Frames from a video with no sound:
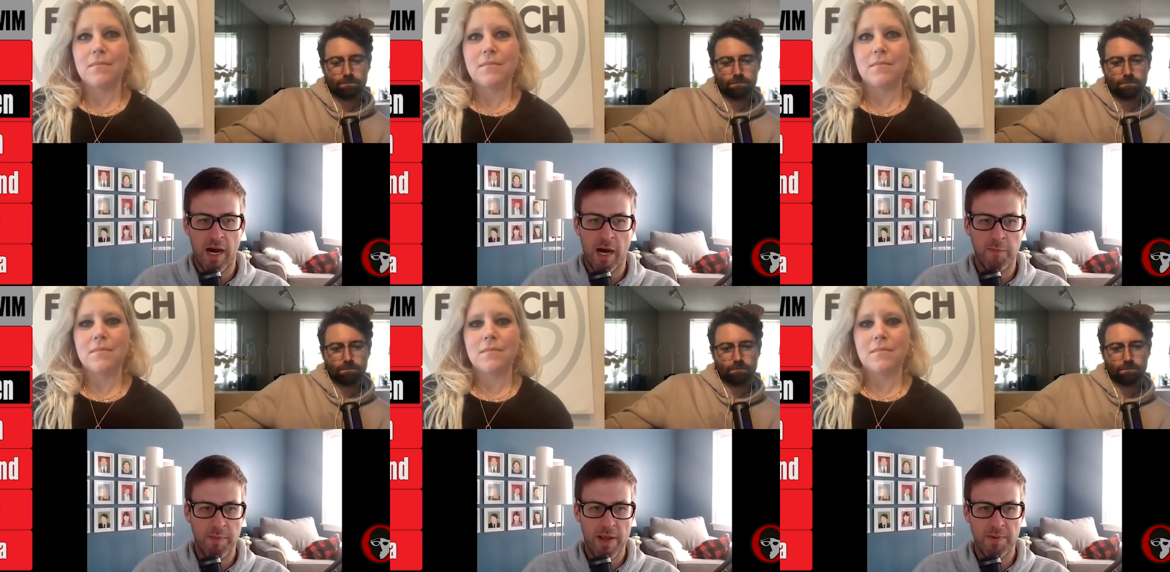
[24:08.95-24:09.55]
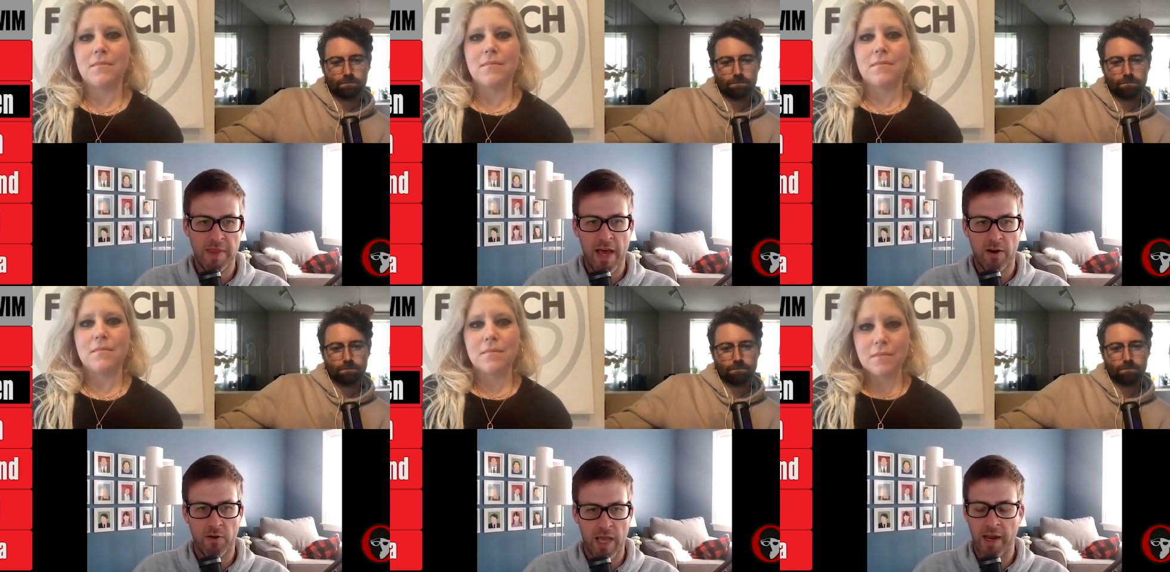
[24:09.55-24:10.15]
Speaker 1: Um, and maybe
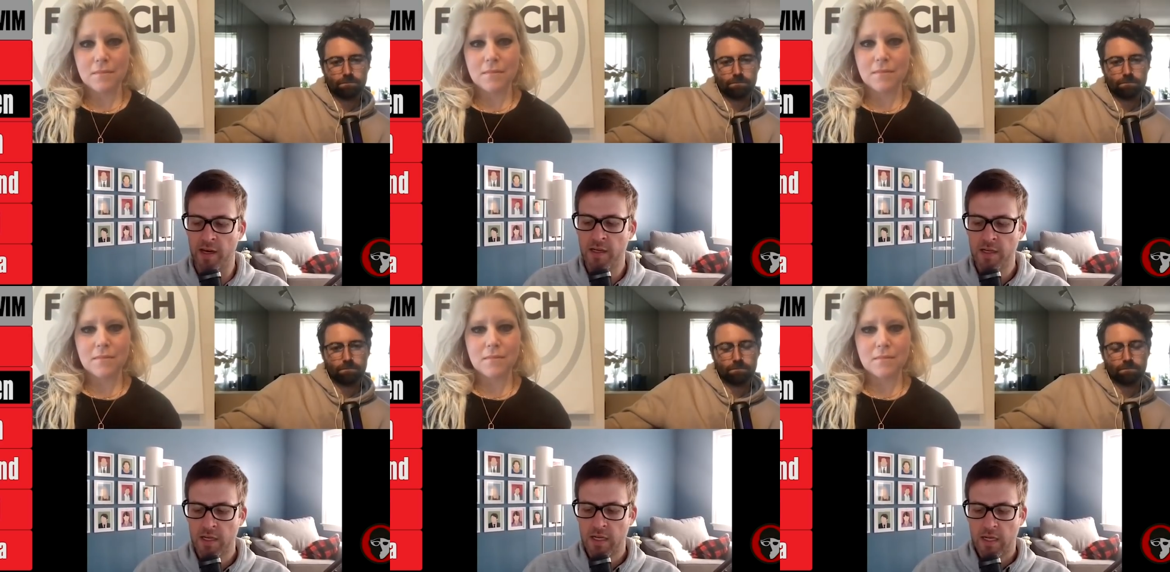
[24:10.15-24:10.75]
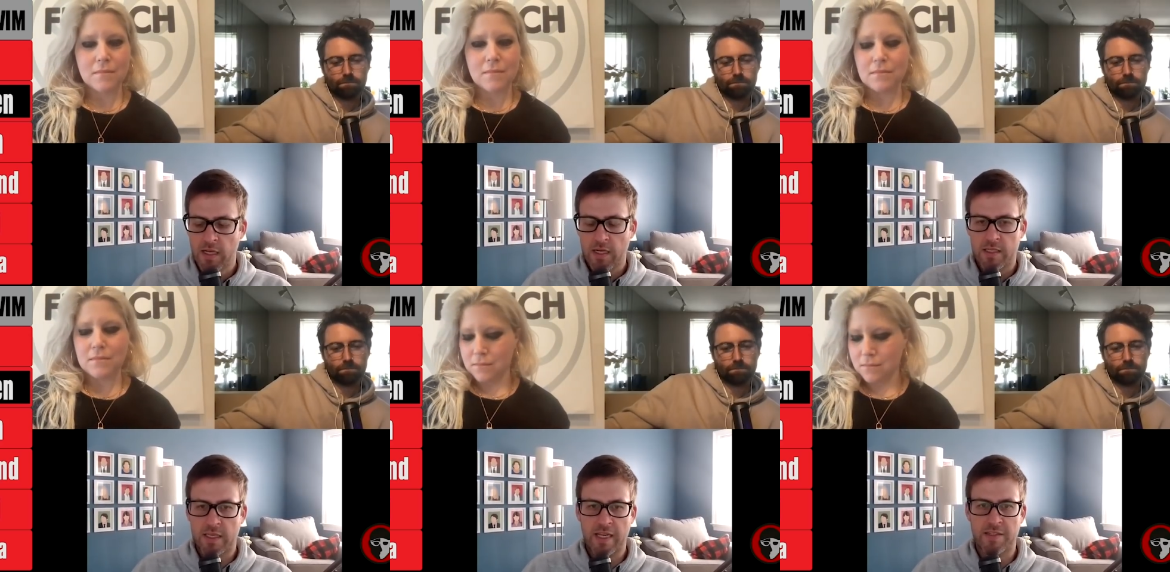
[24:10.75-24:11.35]
that'll kind of
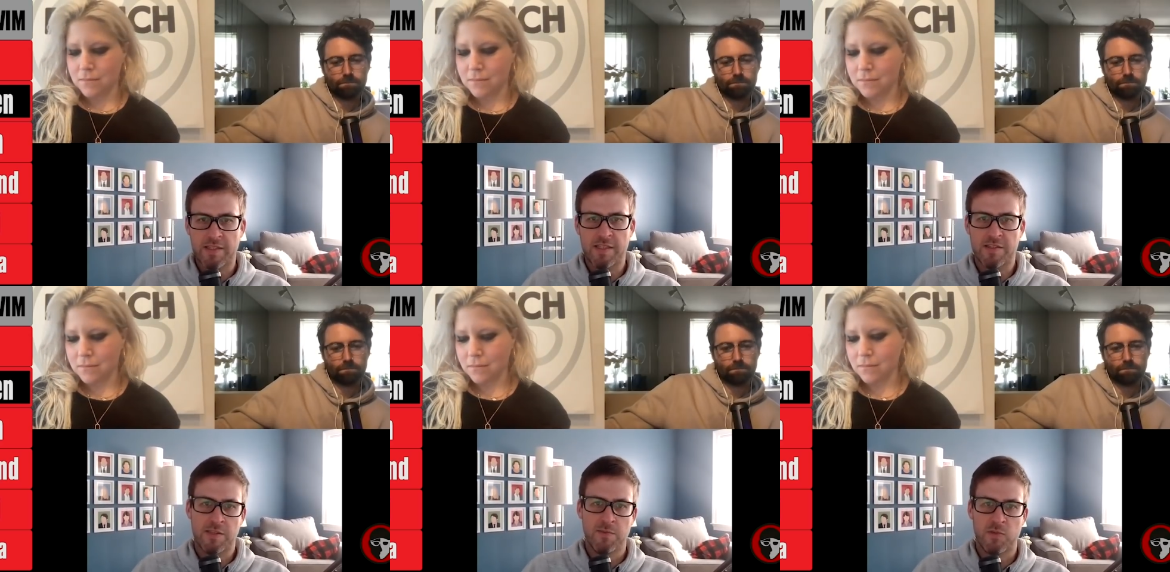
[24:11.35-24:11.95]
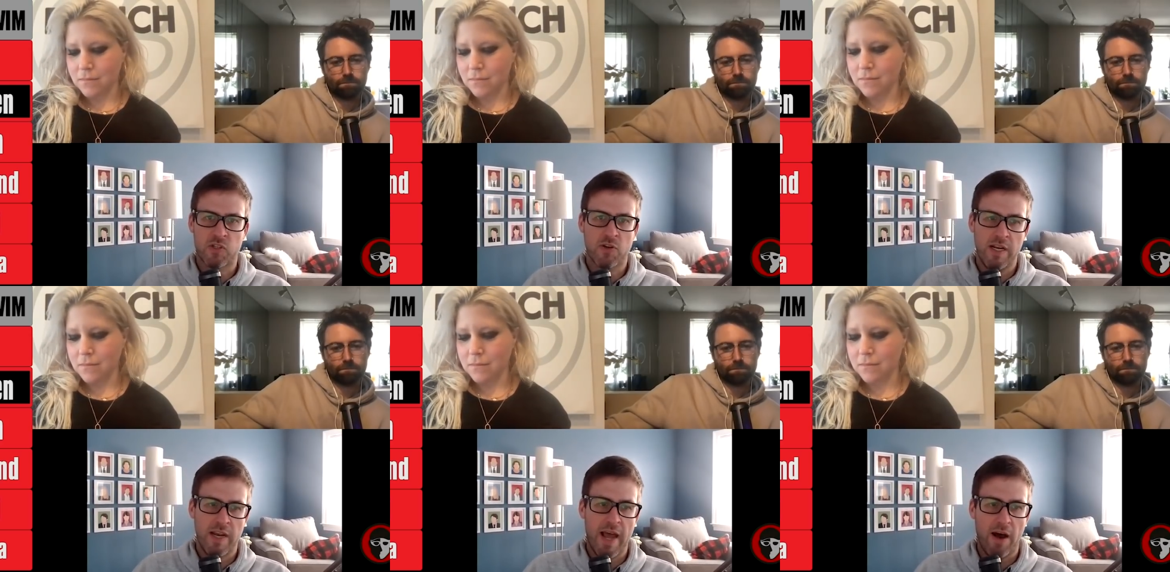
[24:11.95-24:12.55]
get his system
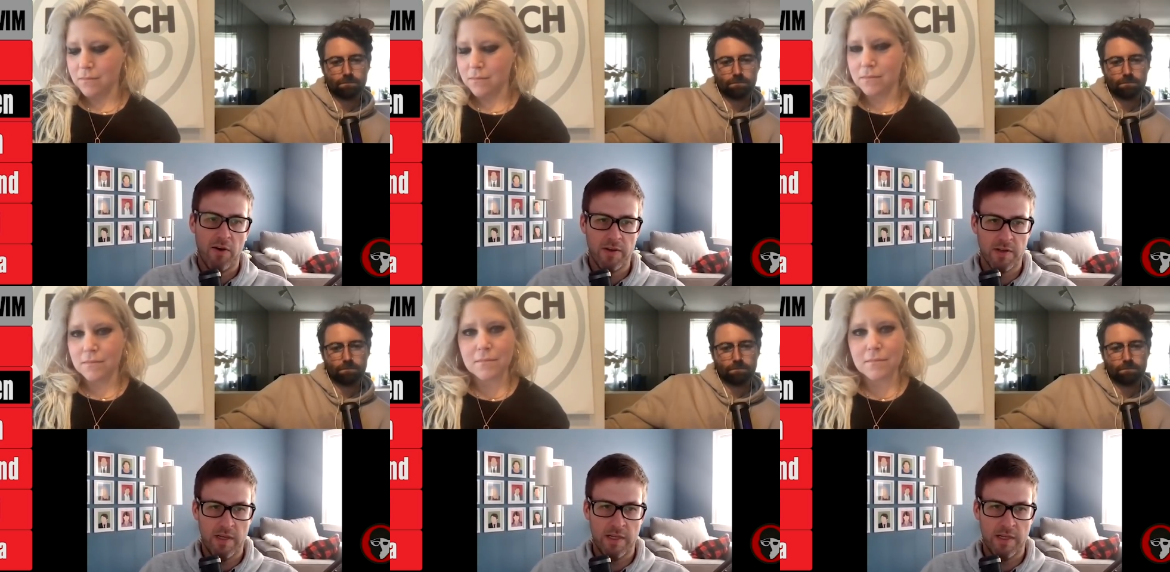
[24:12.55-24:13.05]
straightened out and,